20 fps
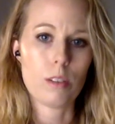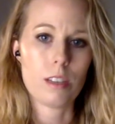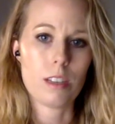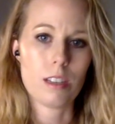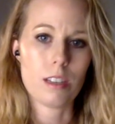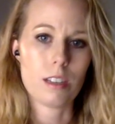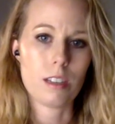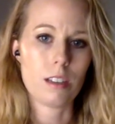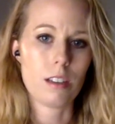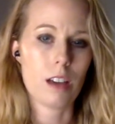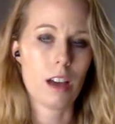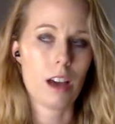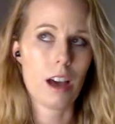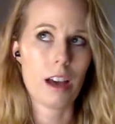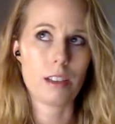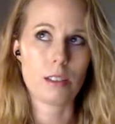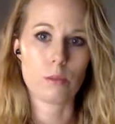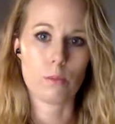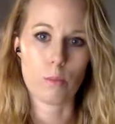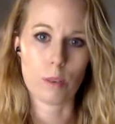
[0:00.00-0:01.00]
He
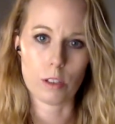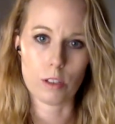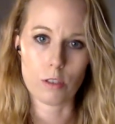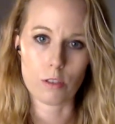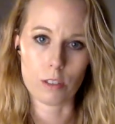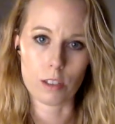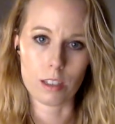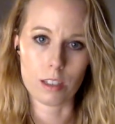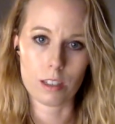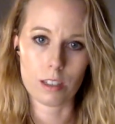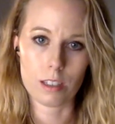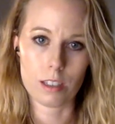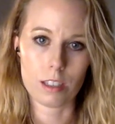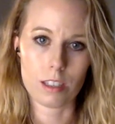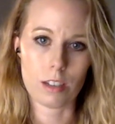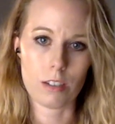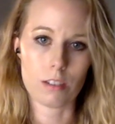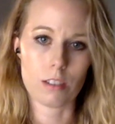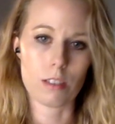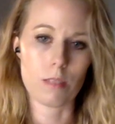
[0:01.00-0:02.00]
has one drink. He
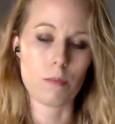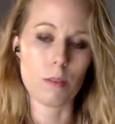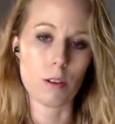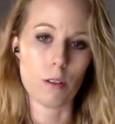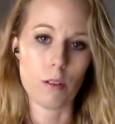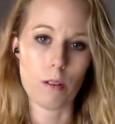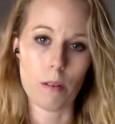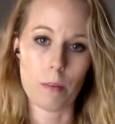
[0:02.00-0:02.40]
tells them,